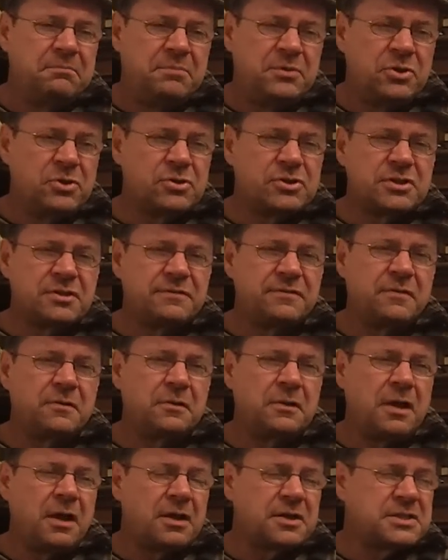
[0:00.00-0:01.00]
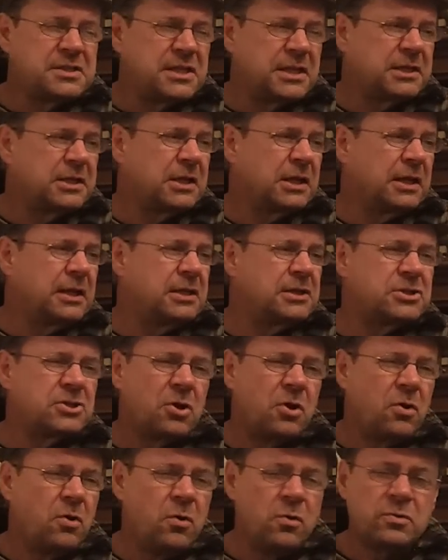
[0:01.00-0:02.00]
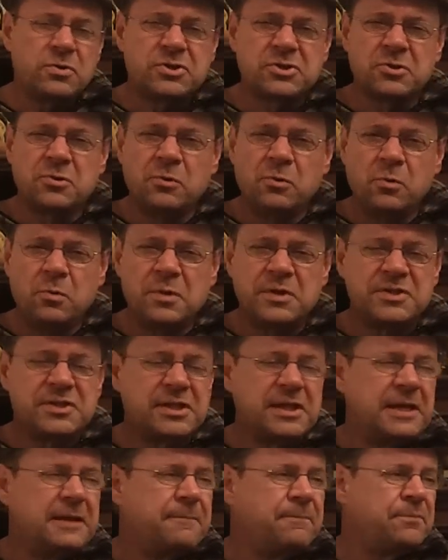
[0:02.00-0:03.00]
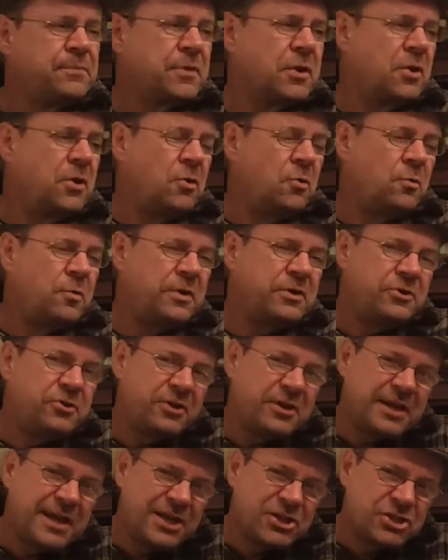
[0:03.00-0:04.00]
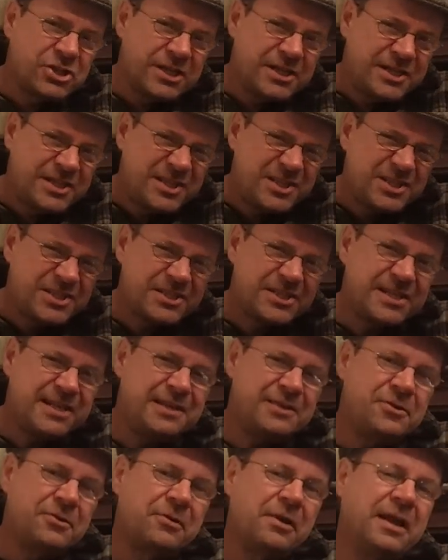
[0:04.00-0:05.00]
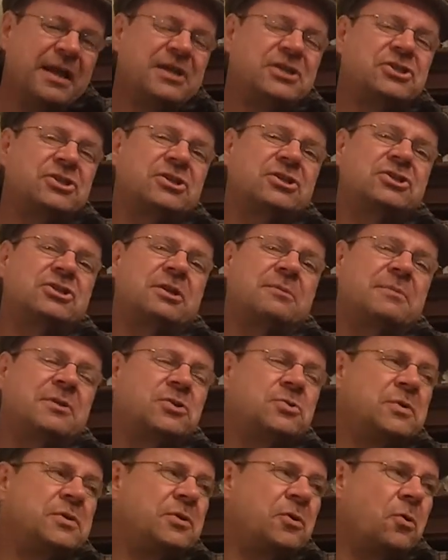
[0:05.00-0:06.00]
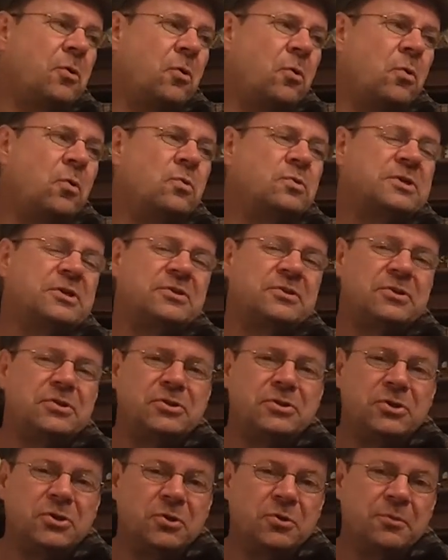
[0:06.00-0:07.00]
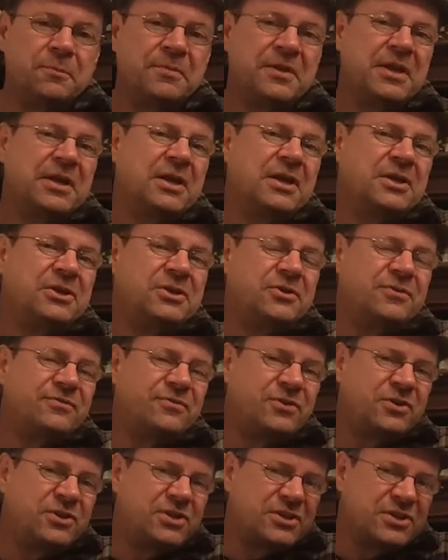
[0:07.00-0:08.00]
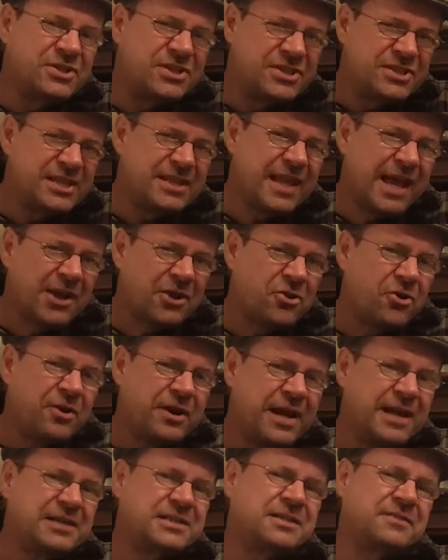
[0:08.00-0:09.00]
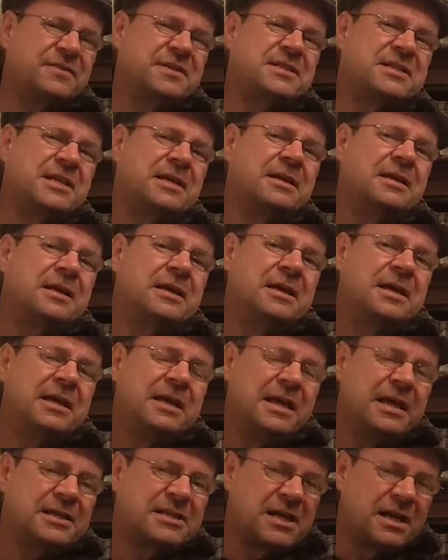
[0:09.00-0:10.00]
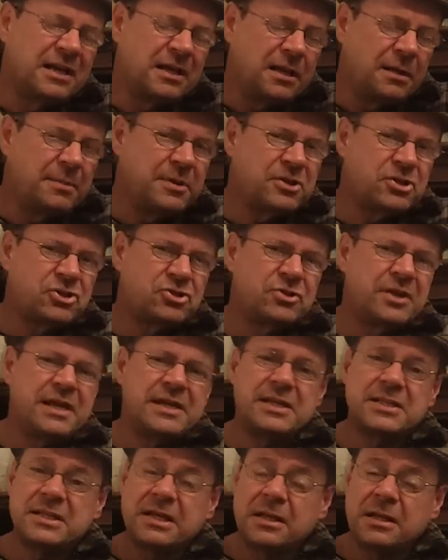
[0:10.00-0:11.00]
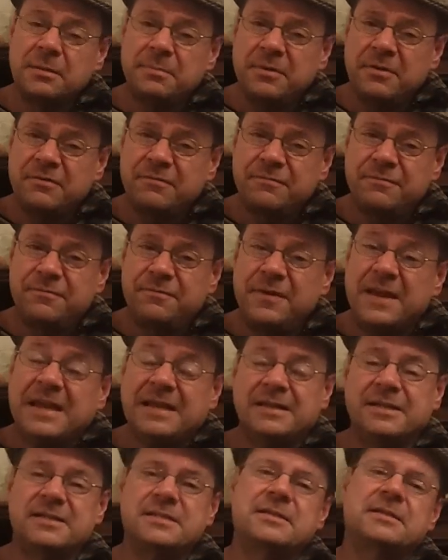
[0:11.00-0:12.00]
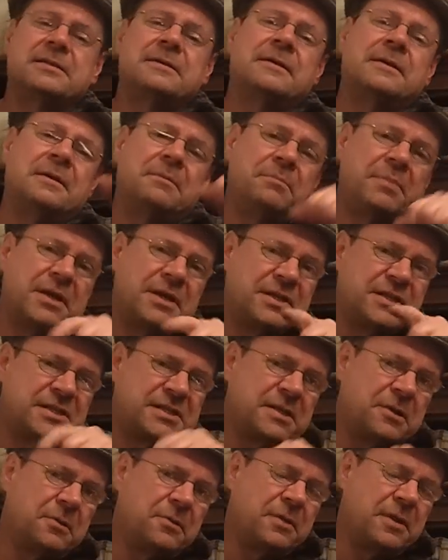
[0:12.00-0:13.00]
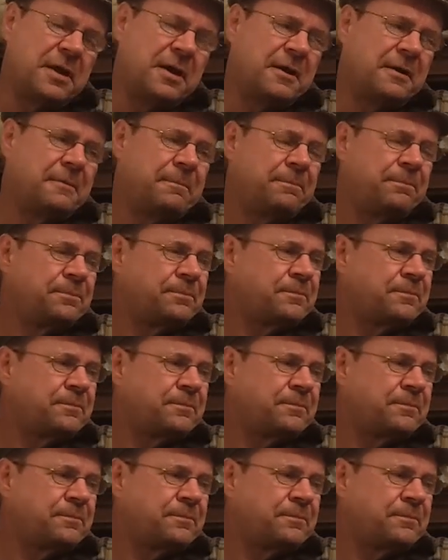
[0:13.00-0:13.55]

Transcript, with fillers: beautiful, articulate, old school whisky, where you can actually see the relationship between the old and the new. You can see that connectivity. It's a little bit strained, it's a little bit faint, but it's still there.